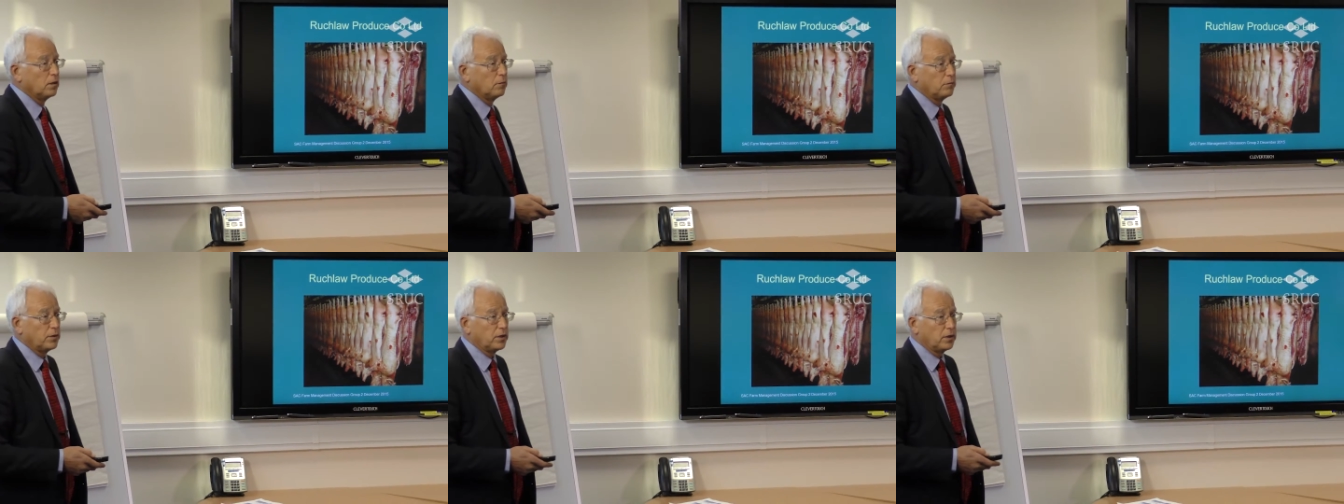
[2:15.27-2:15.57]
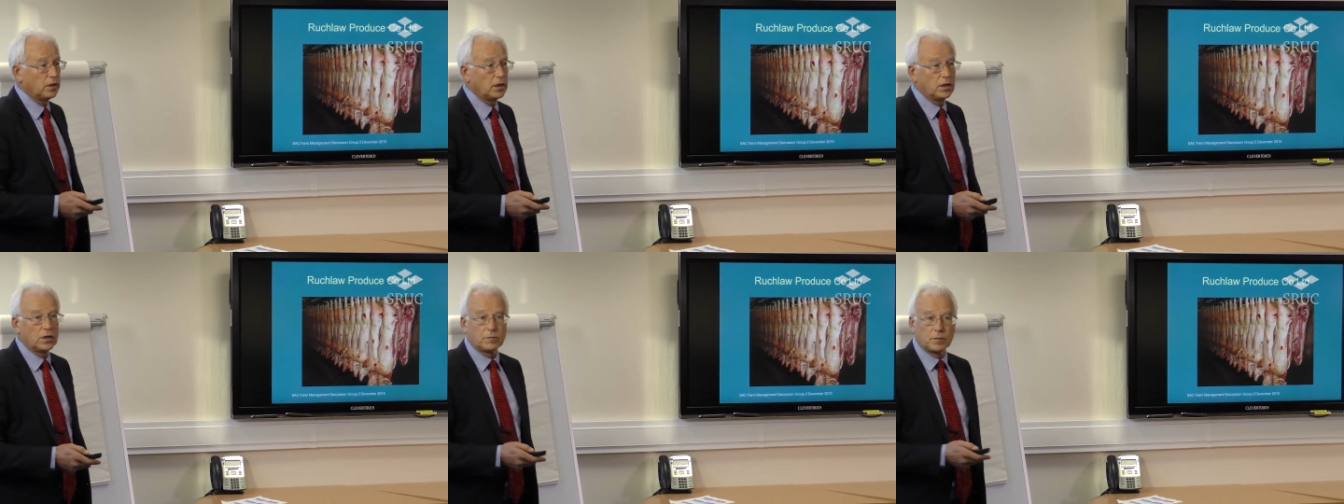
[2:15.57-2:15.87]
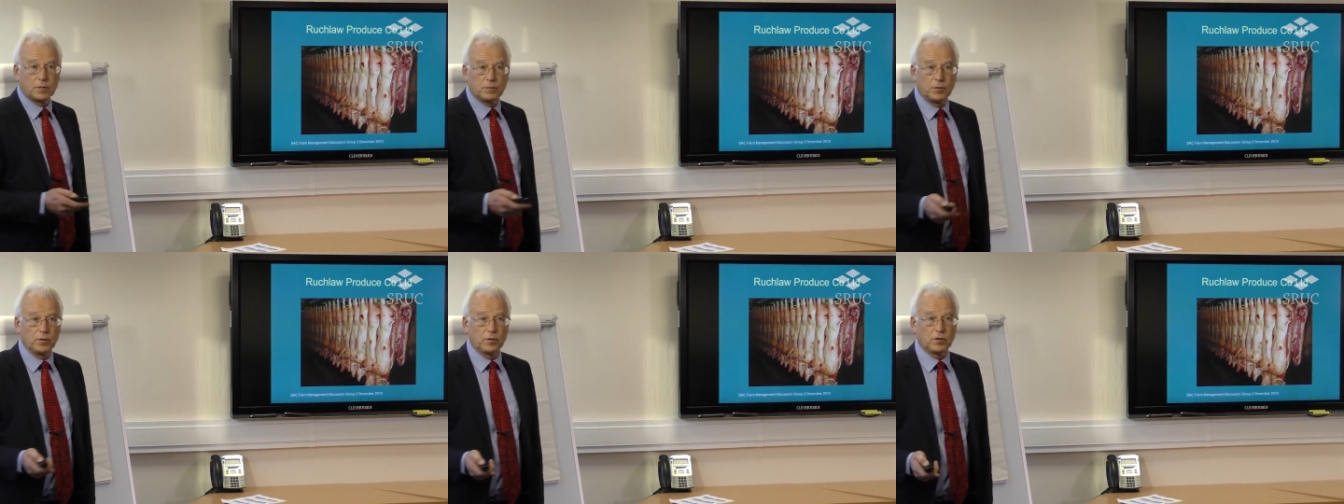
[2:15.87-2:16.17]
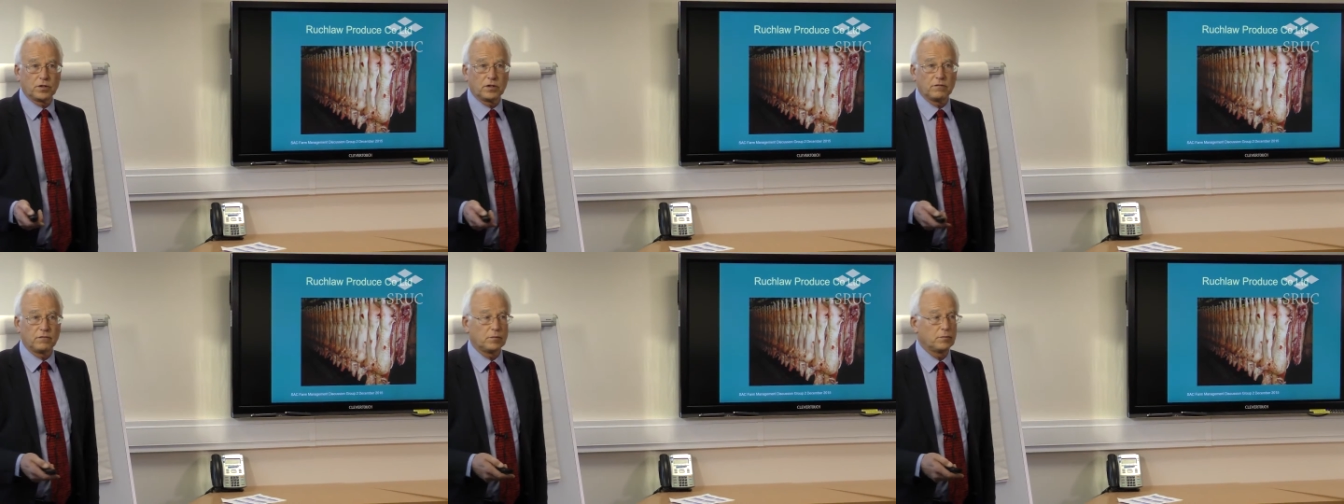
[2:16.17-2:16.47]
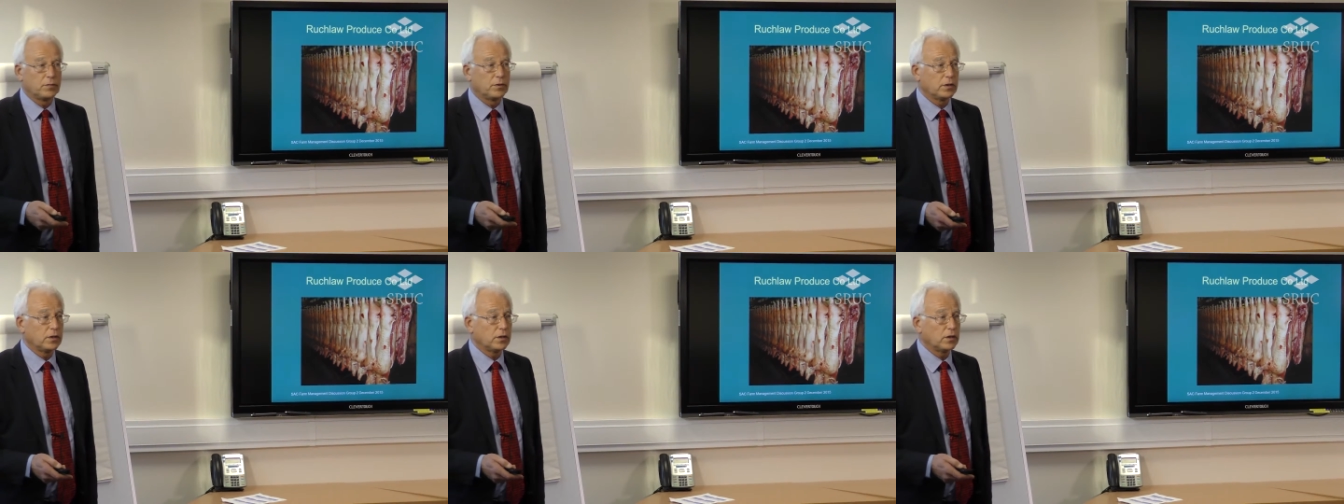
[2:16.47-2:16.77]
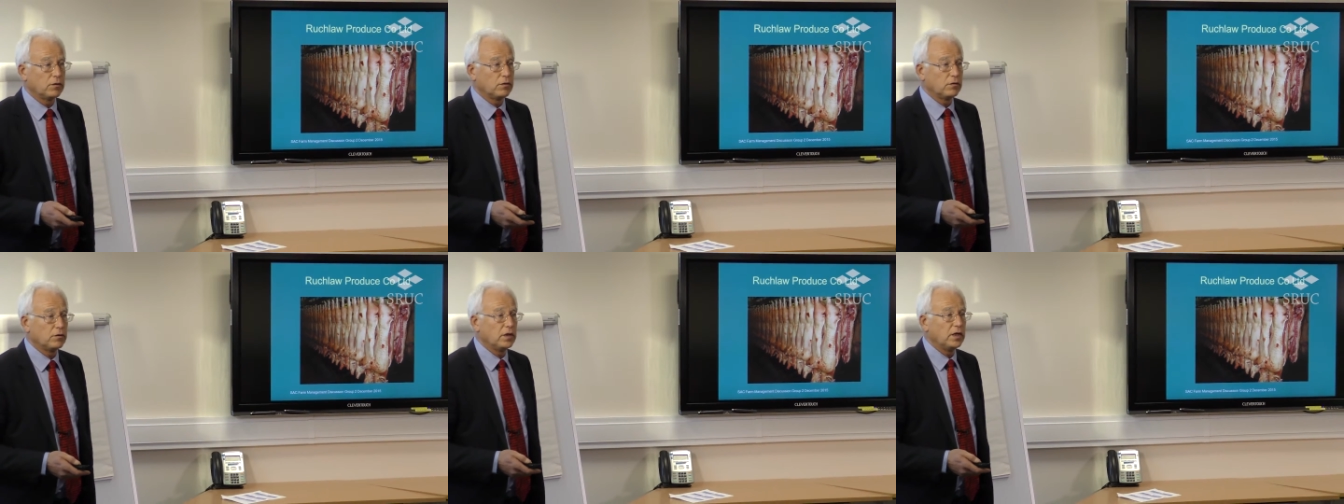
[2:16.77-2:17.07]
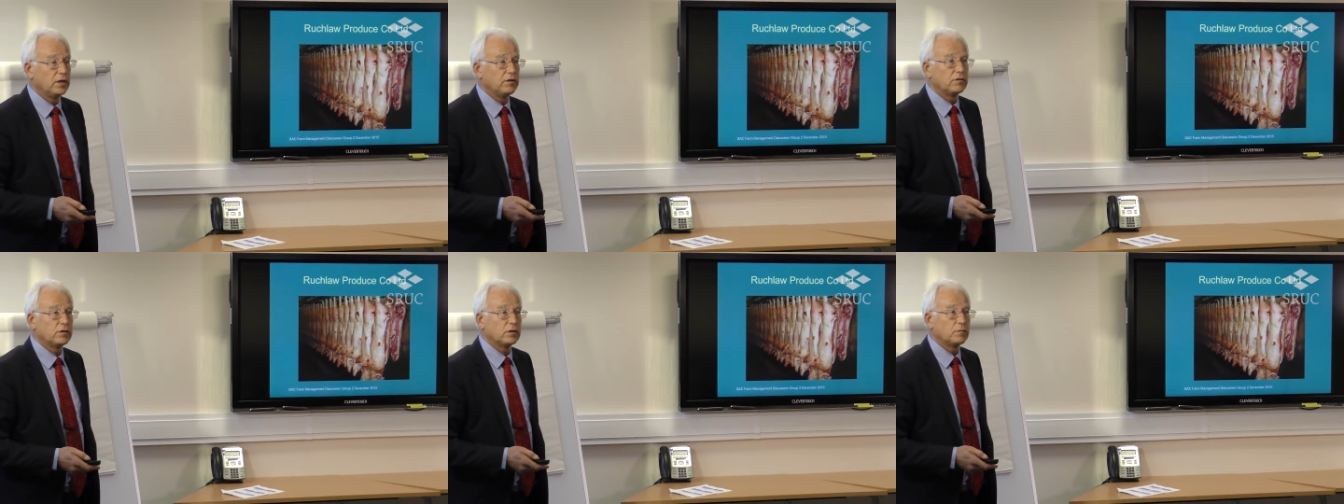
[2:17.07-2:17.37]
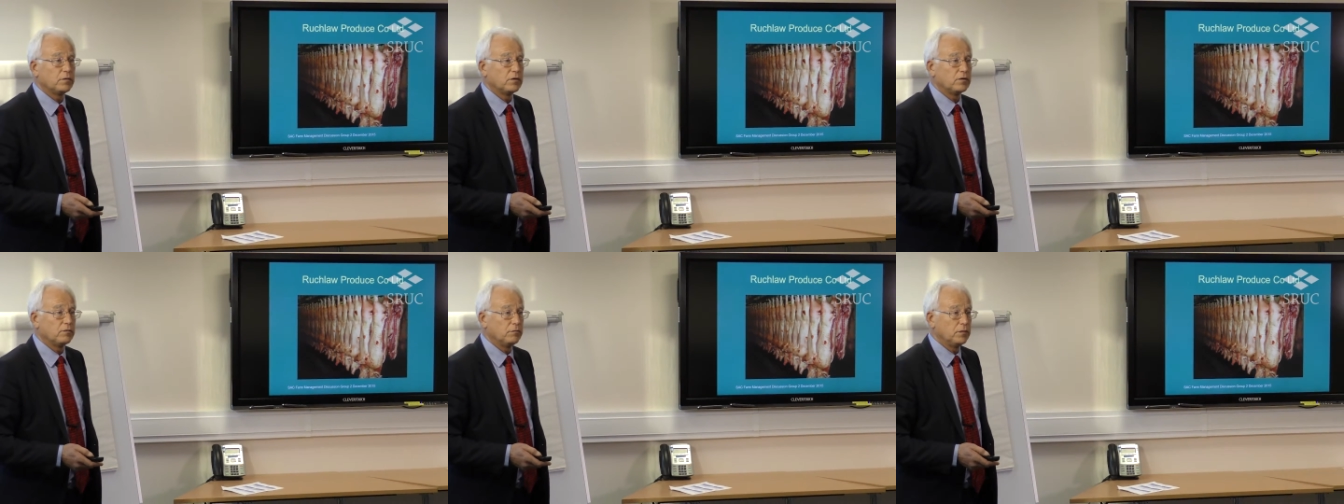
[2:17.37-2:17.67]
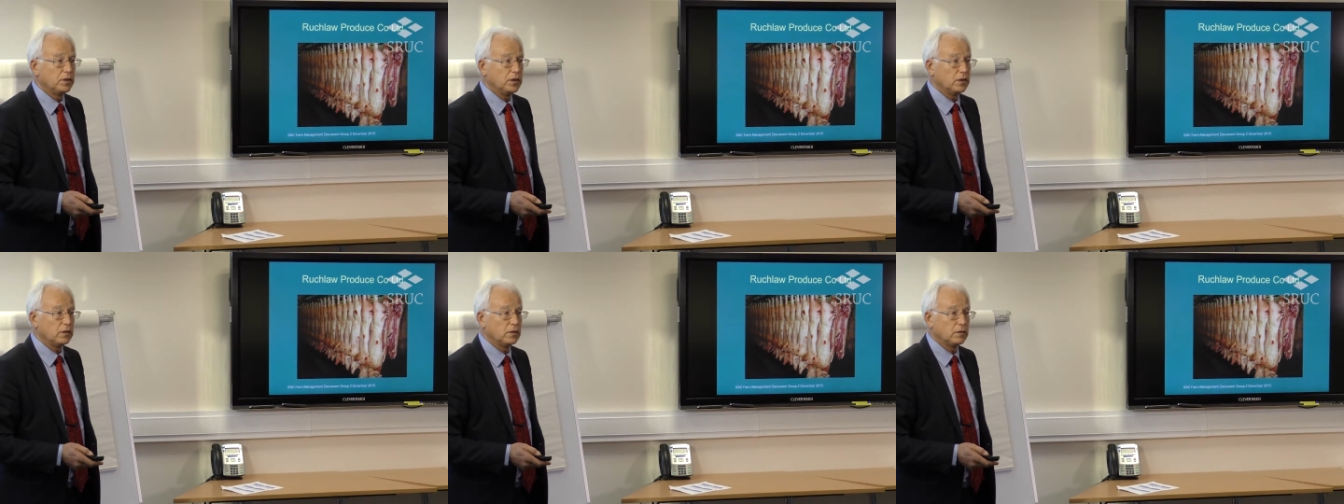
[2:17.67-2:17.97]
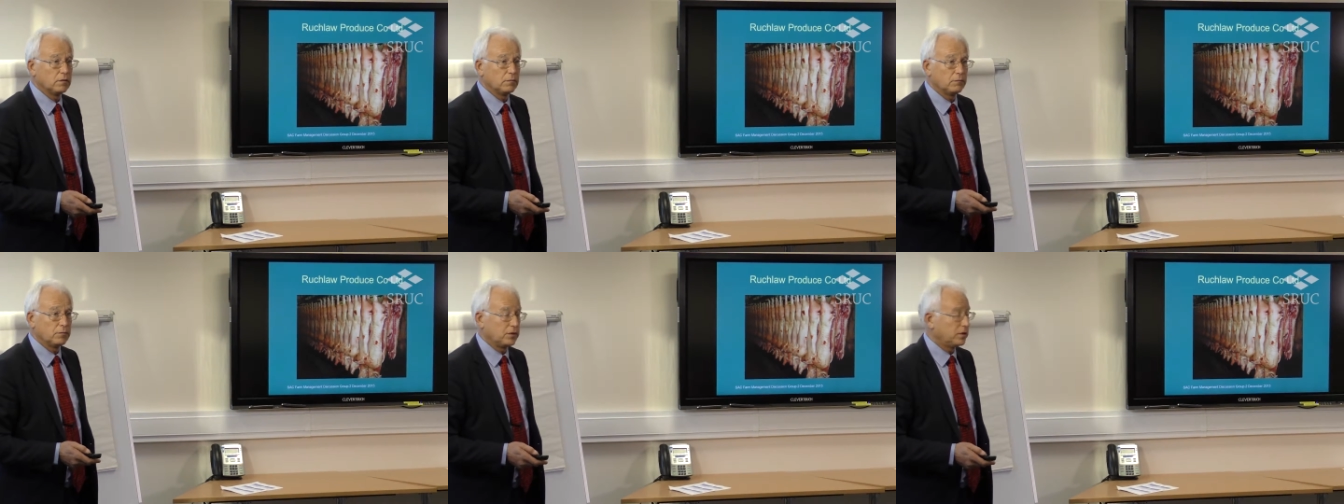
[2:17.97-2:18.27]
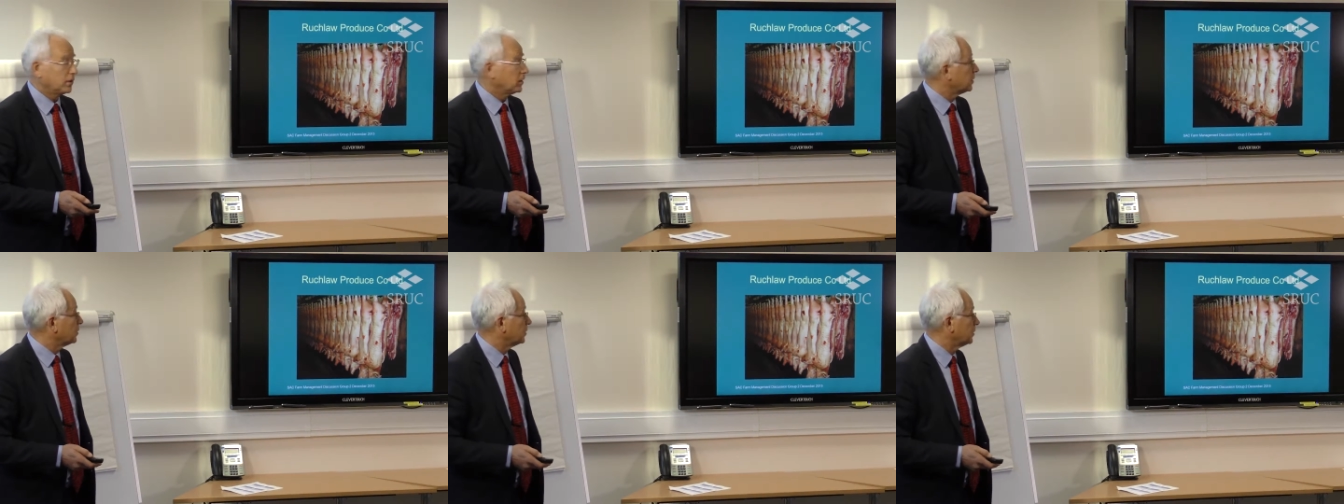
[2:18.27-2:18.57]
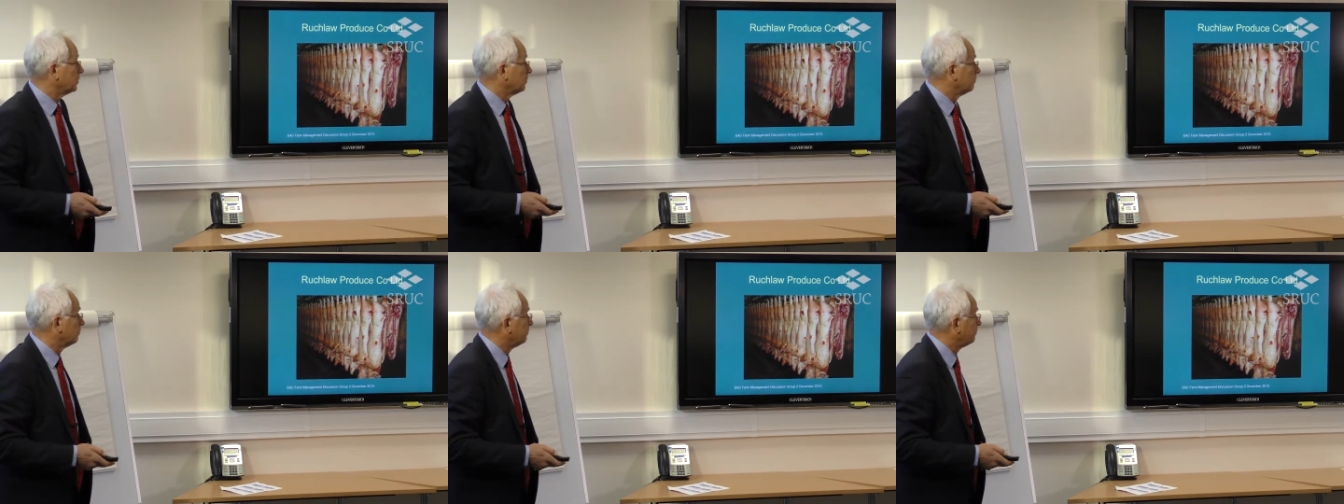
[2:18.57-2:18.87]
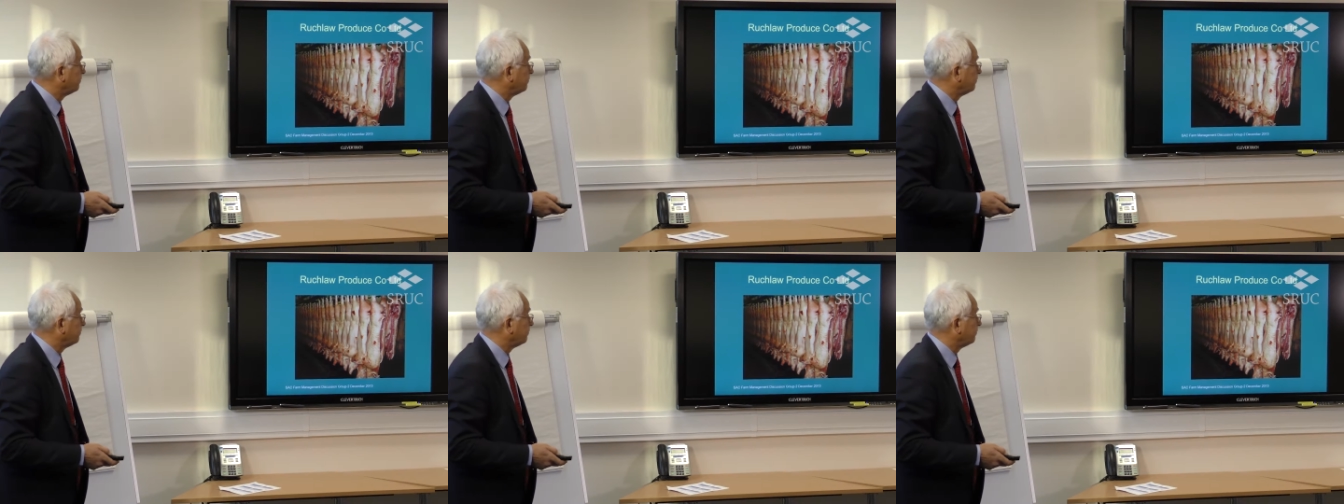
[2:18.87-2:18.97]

But a large proportion of the product ends up as meat production.